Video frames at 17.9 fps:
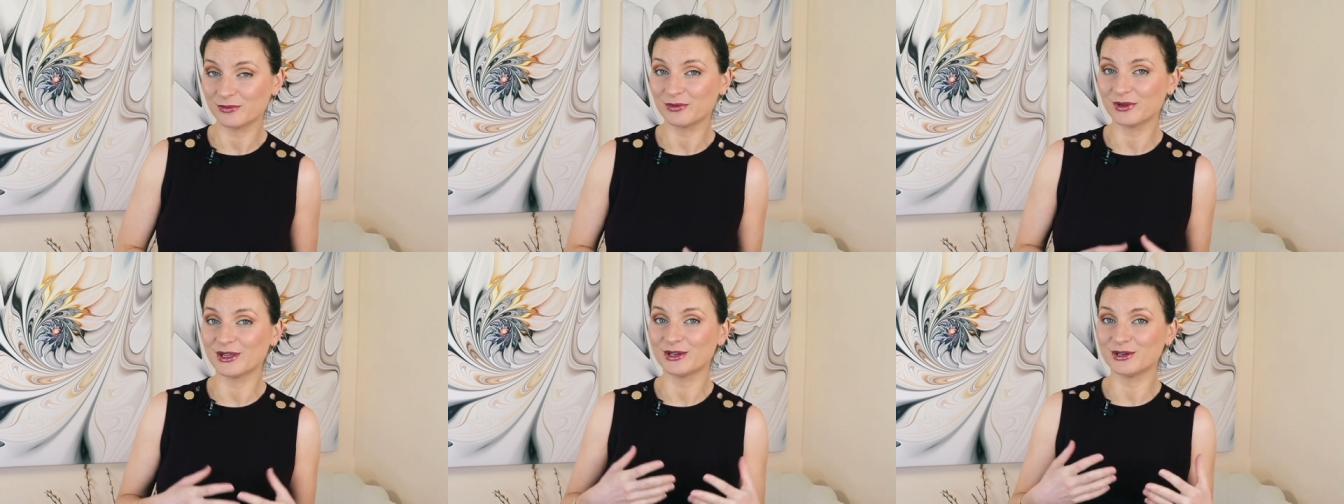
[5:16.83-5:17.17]

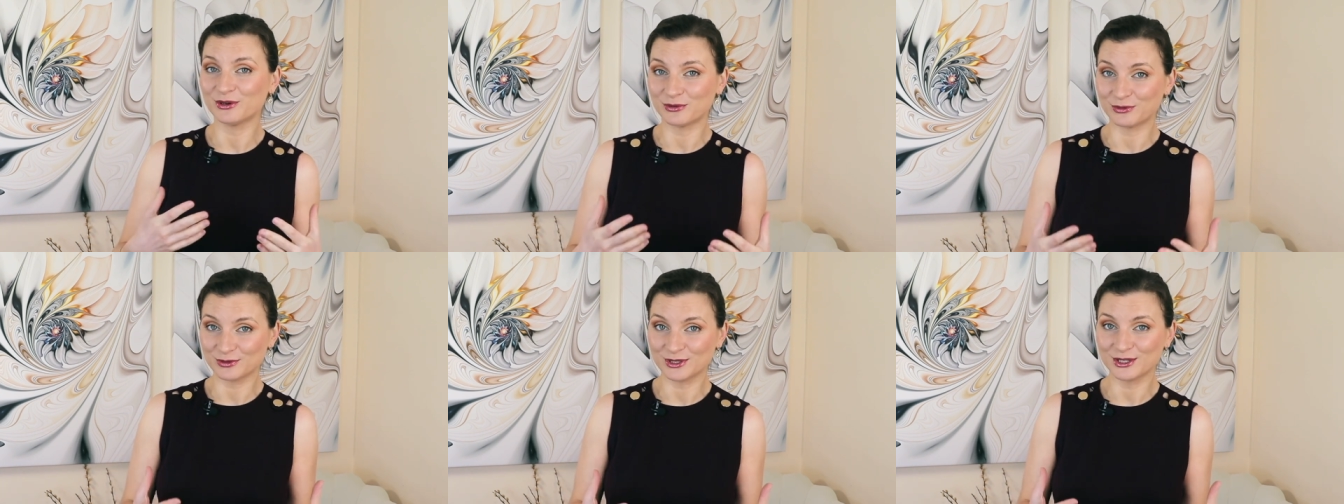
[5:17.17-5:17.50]
we can
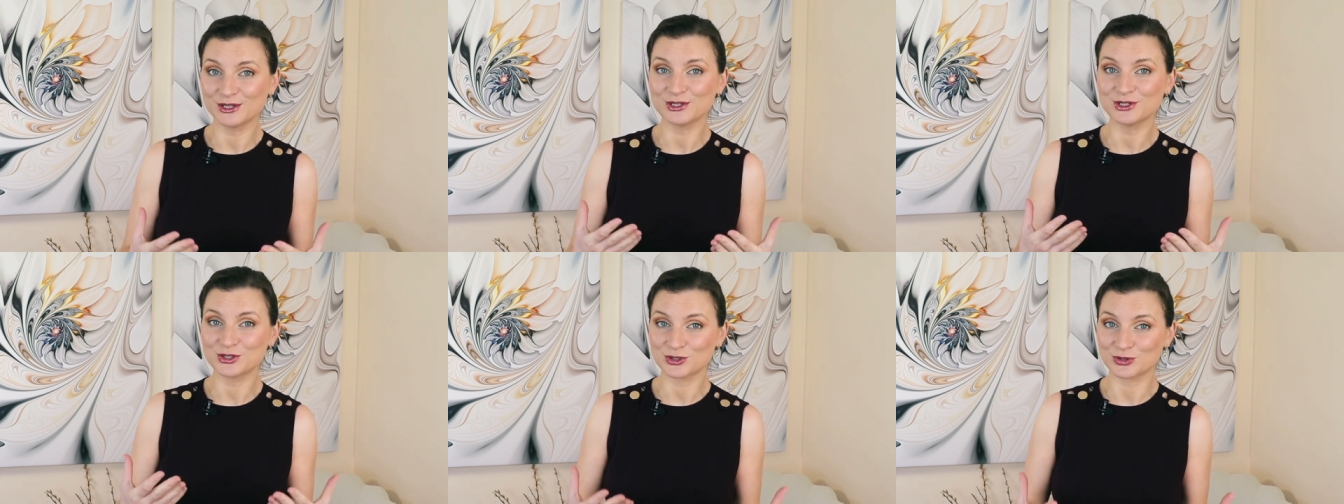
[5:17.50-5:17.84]
only
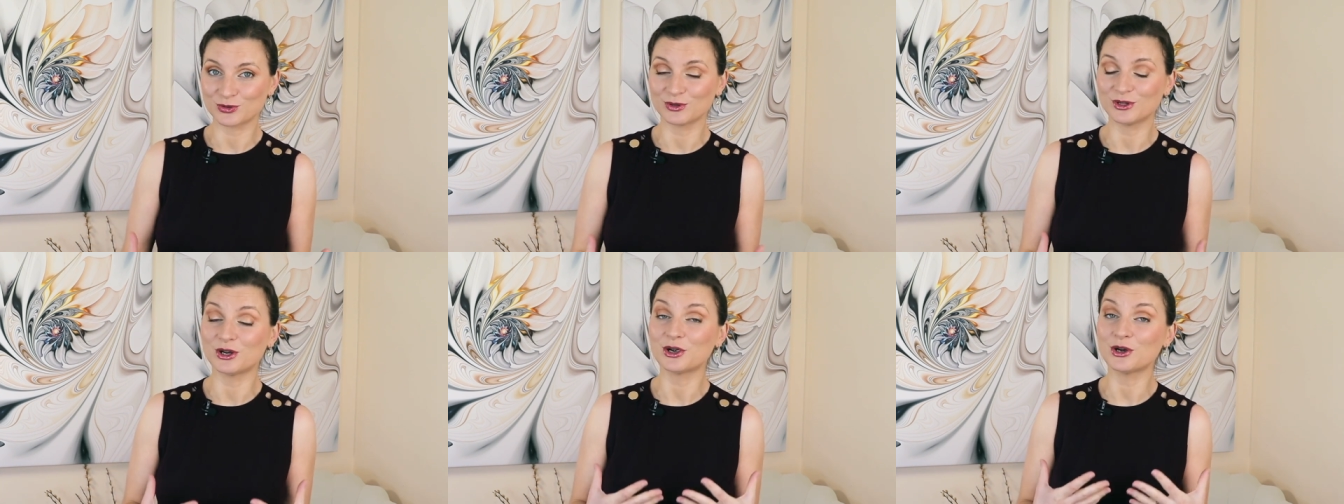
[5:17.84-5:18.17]

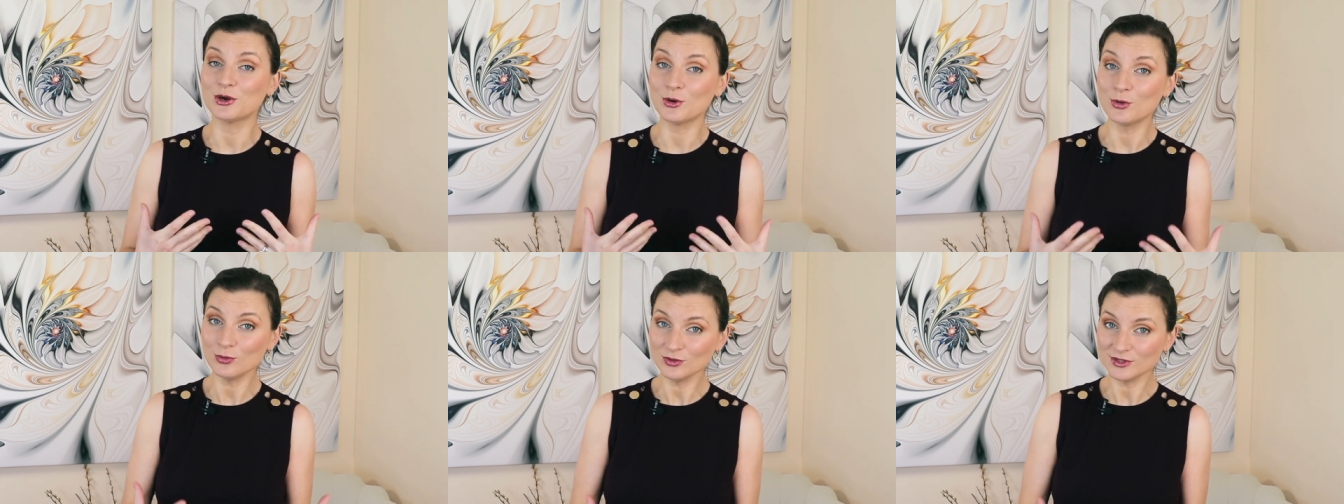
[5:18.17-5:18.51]
control
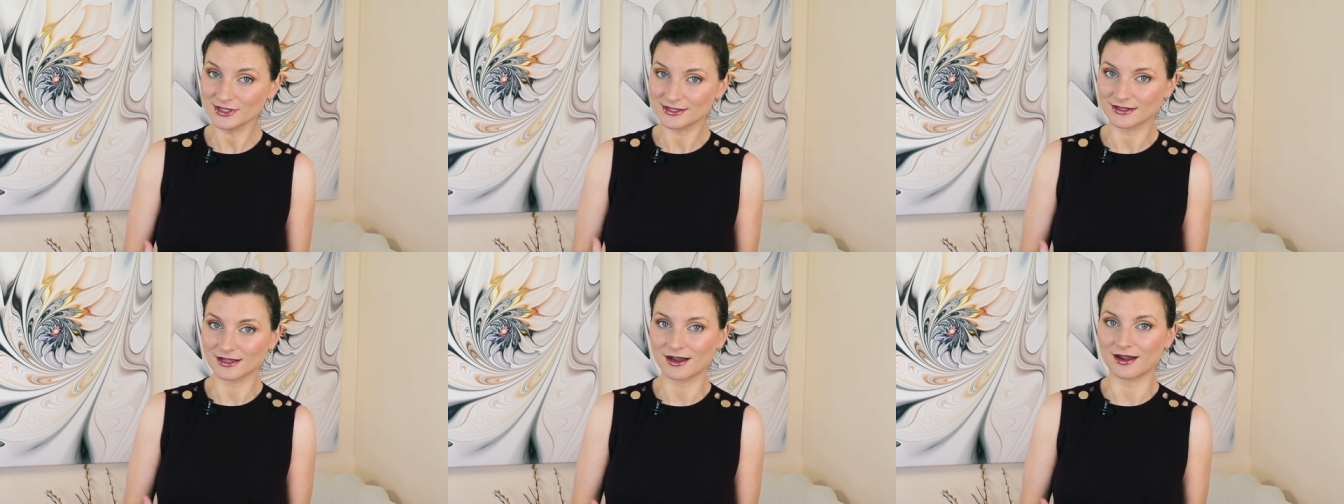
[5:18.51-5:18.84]
our own
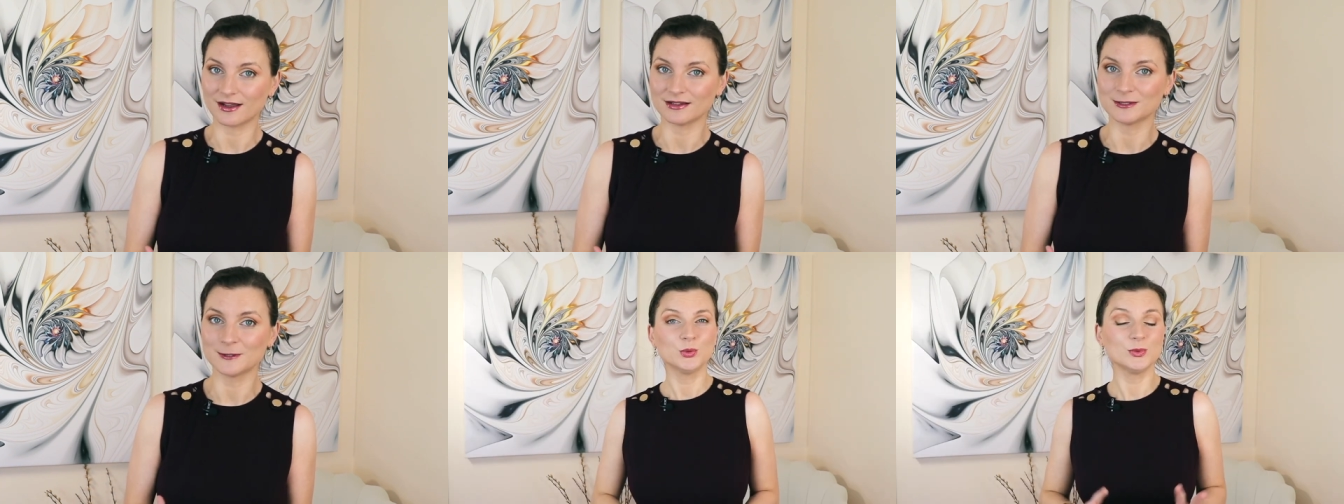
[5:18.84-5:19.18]

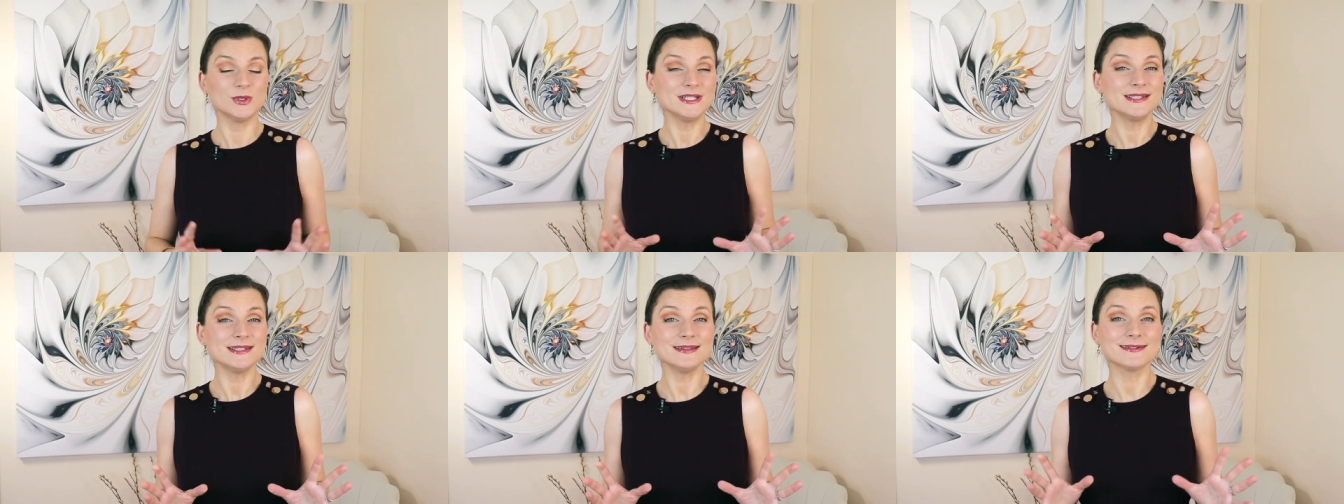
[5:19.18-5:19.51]
style.
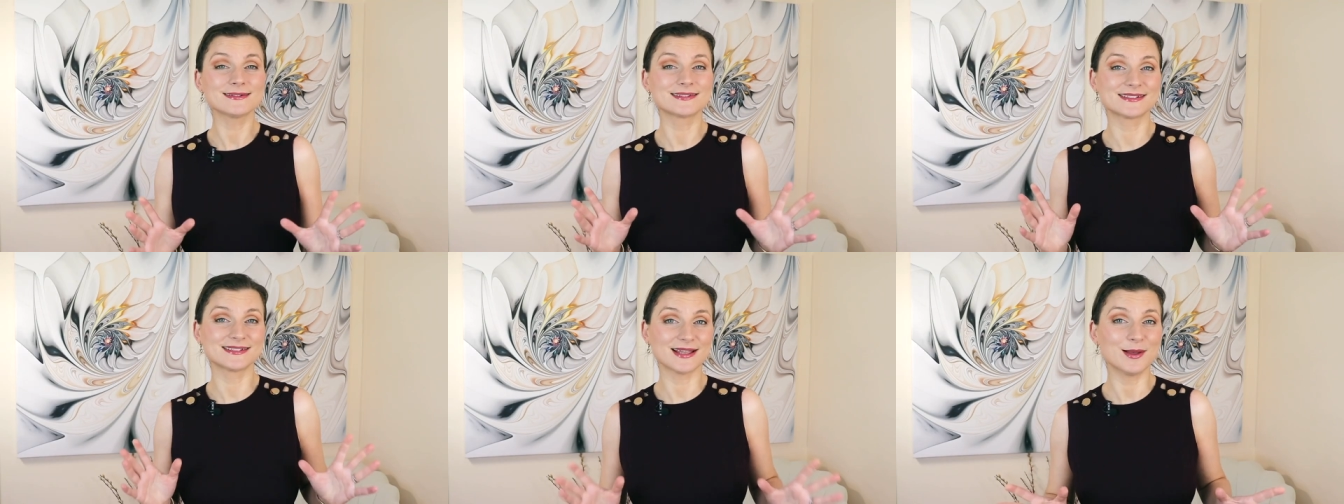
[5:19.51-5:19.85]
We see
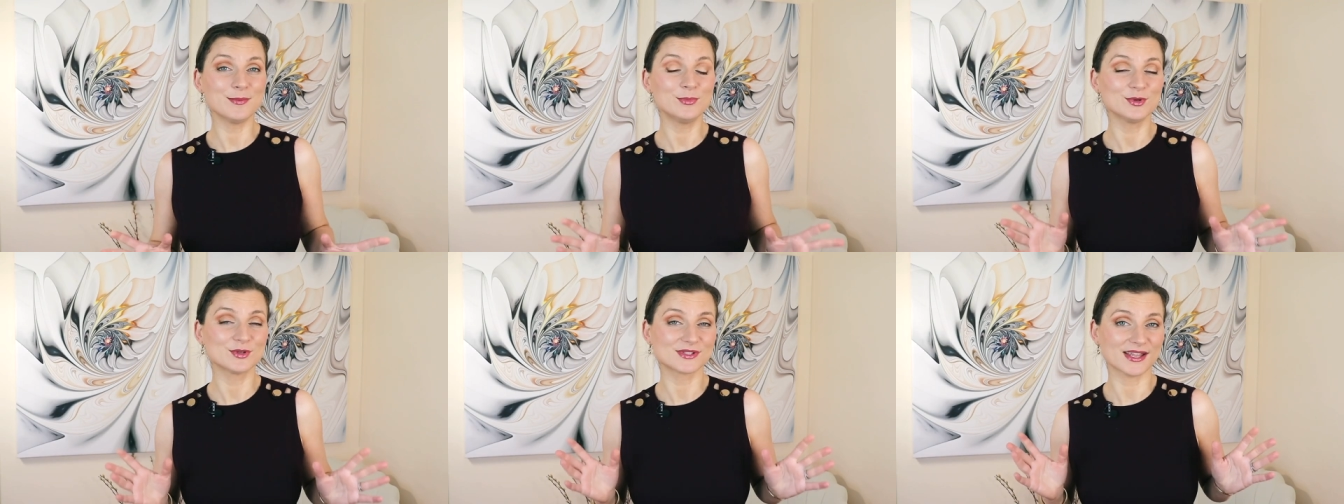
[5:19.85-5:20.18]

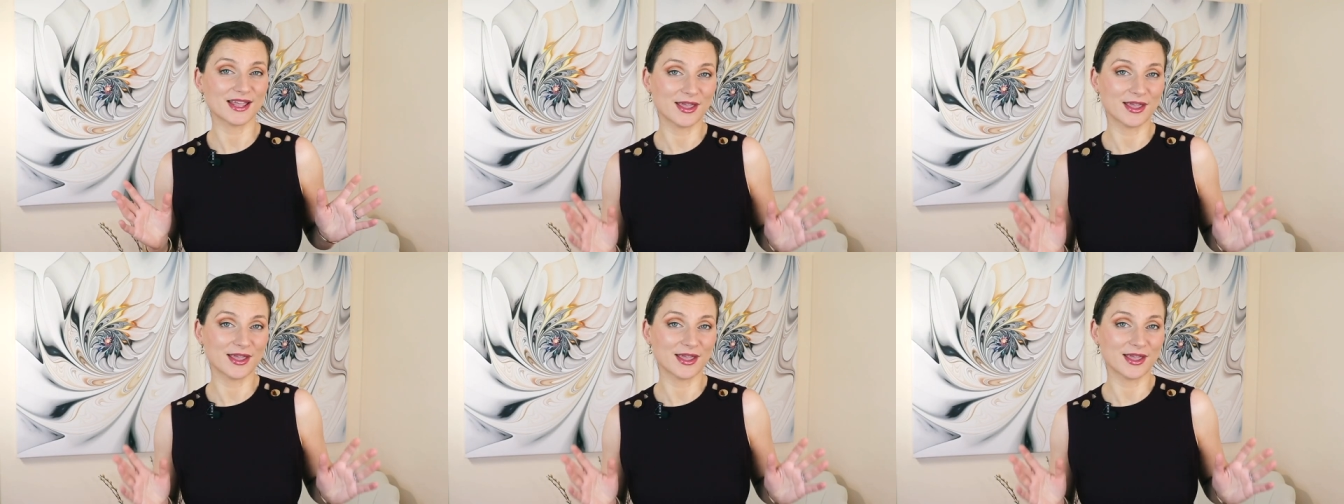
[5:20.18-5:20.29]
examples